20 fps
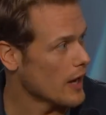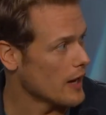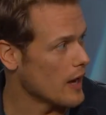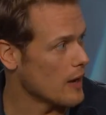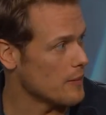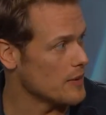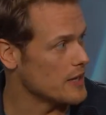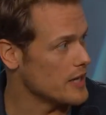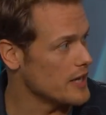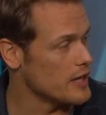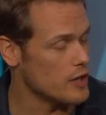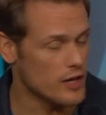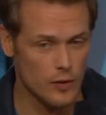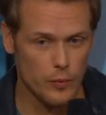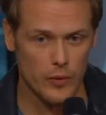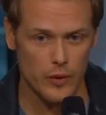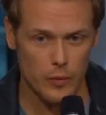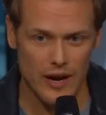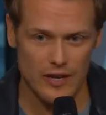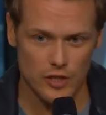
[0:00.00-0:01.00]
and I mean, he, he,
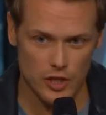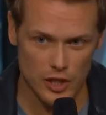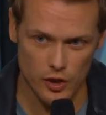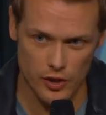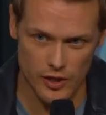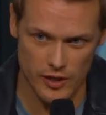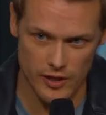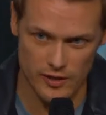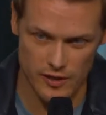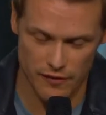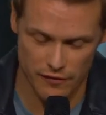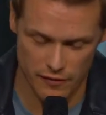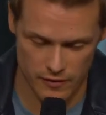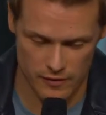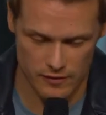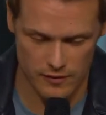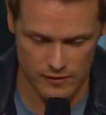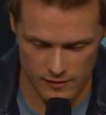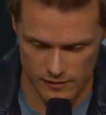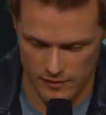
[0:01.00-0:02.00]
we were actually looking at
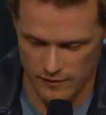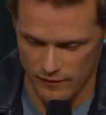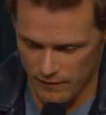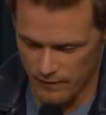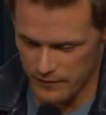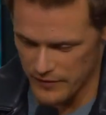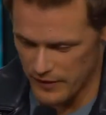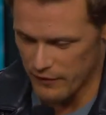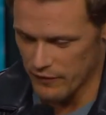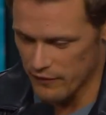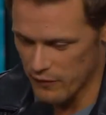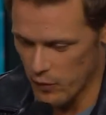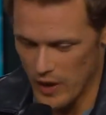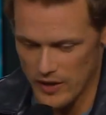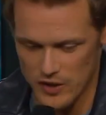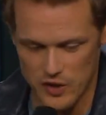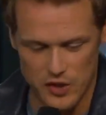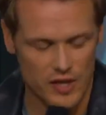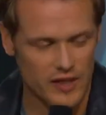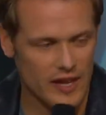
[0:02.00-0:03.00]
different different
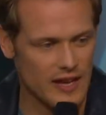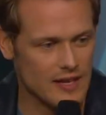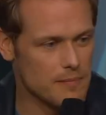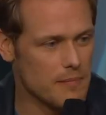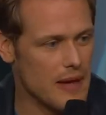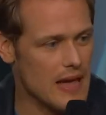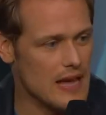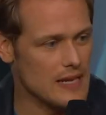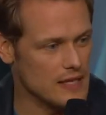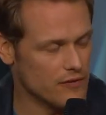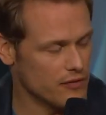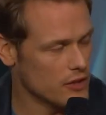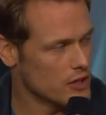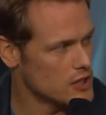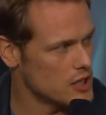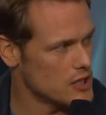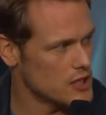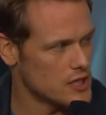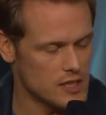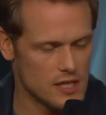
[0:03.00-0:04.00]
ones that they'd made, different
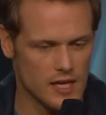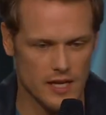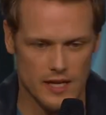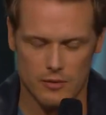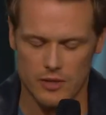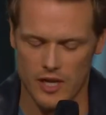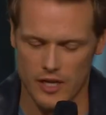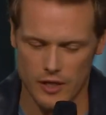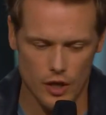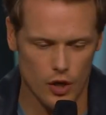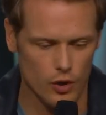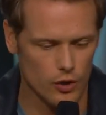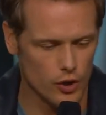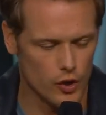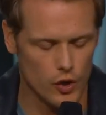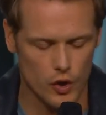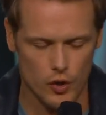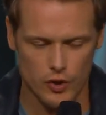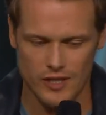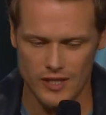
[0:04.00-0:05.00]
consistency. Yeah. And he was like, no, no,
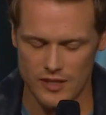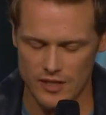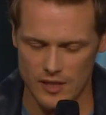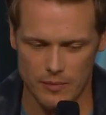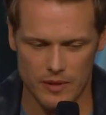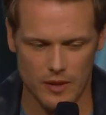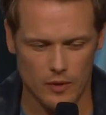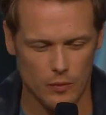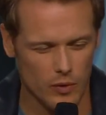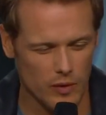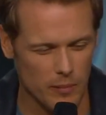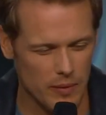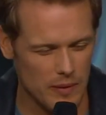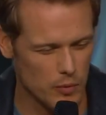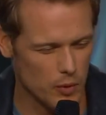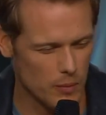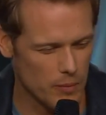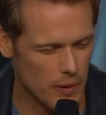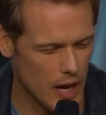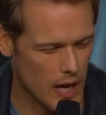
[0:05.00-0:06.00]
no, you need something with a bit
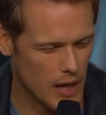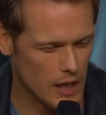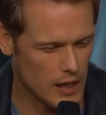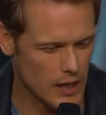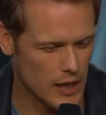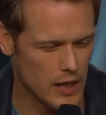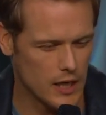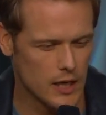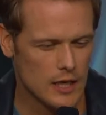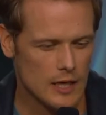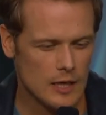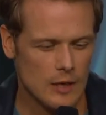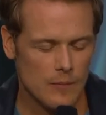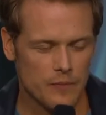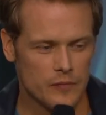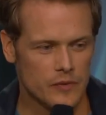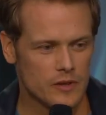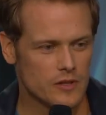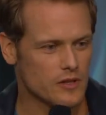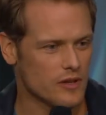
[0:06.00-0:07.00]
more bile in it.
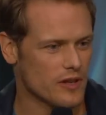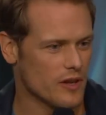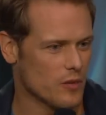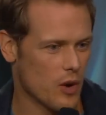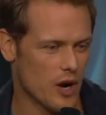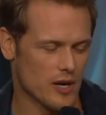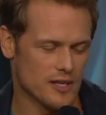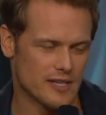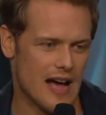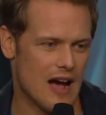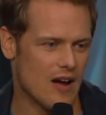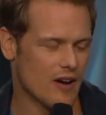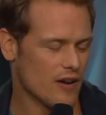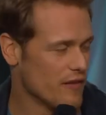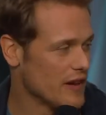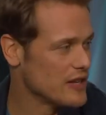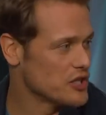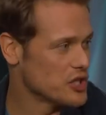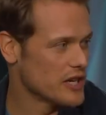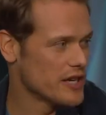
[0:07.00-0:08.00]
So they worked out, and
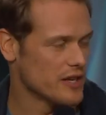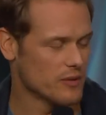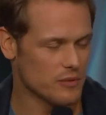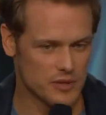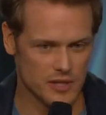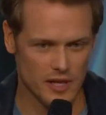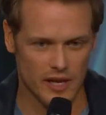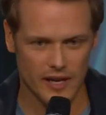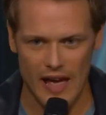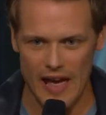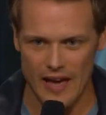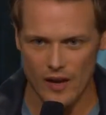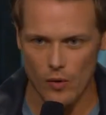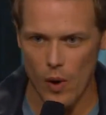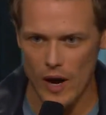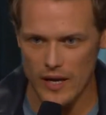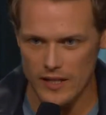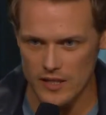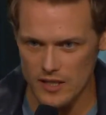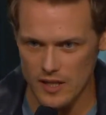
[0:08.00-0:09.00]
eventually it was like egg
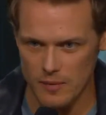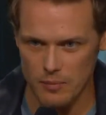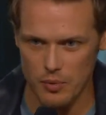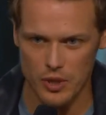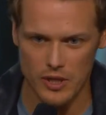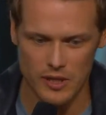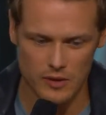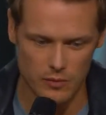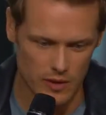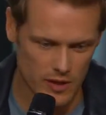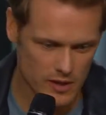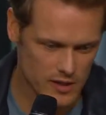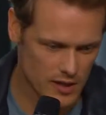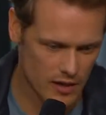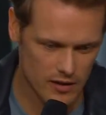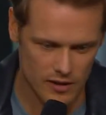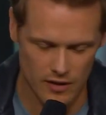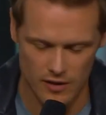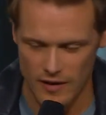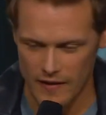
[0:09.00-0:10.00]
whites they put in with this
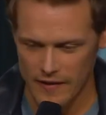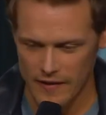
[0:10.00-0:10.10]
other